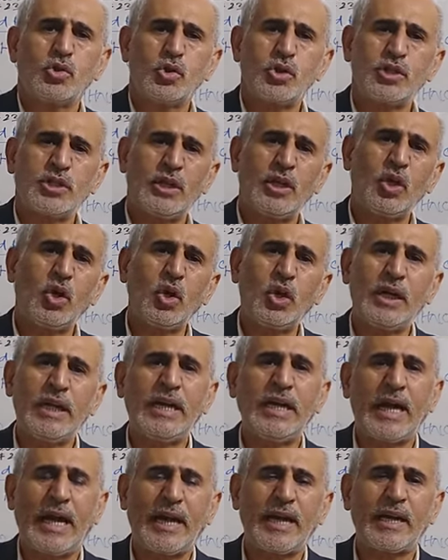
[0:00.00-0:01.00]
So
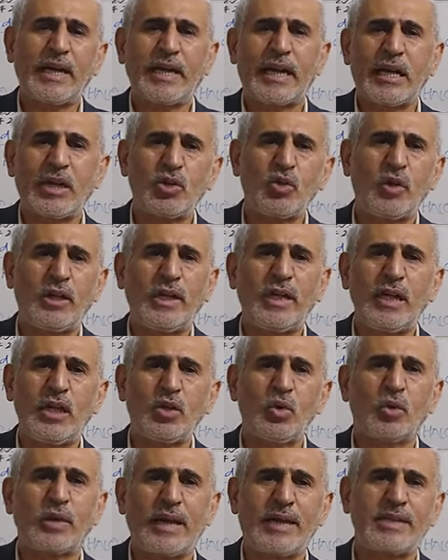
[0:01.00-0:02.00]
slowly and
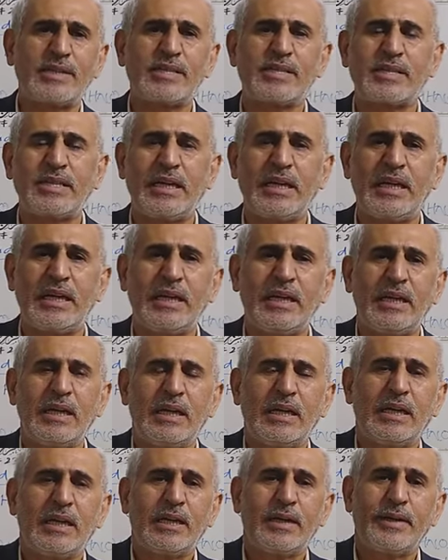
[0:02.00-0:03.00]
gradually you can
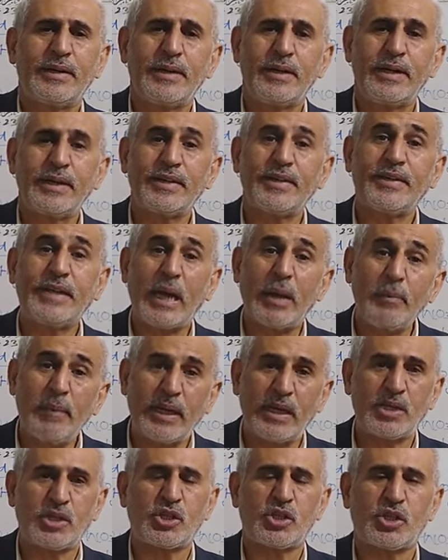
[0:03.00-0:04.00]
see it
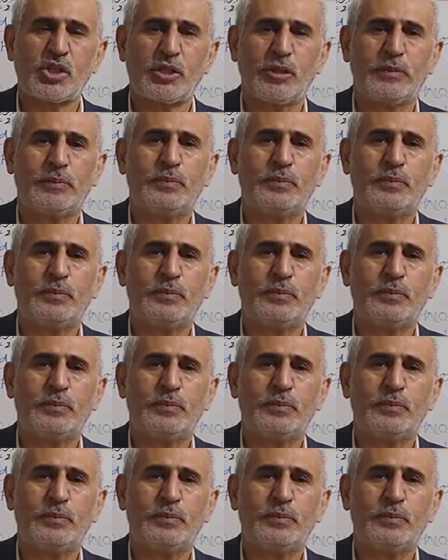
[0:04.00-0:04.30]
damage.